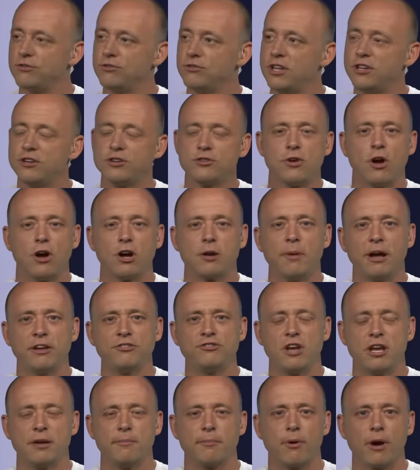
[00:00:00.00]
We need to talk
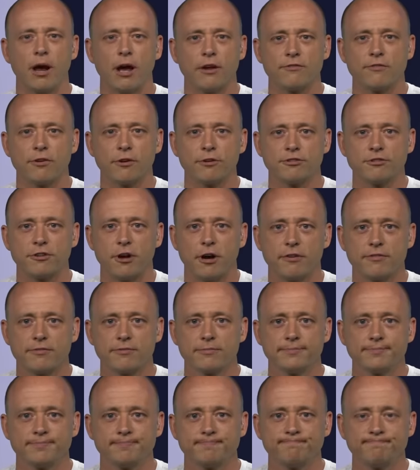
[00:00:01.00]
about Jaden Brown first off.
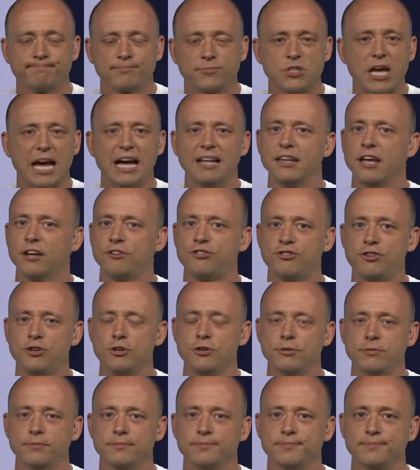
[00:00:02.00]
L S
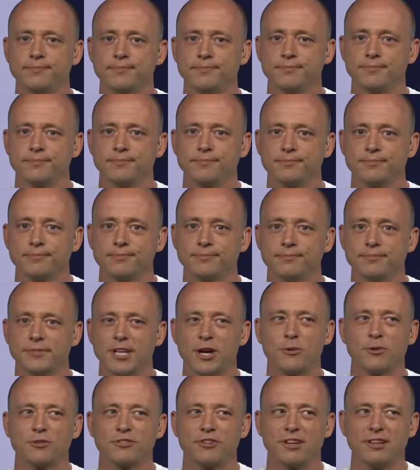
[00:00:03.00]
U.
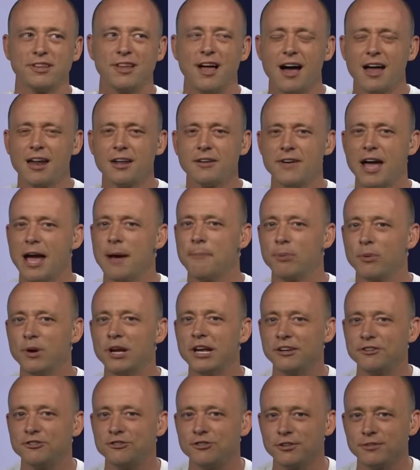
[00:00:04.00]
There was a lot of
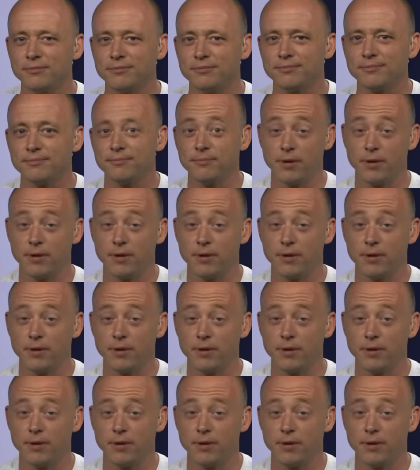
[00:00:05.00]
apprehension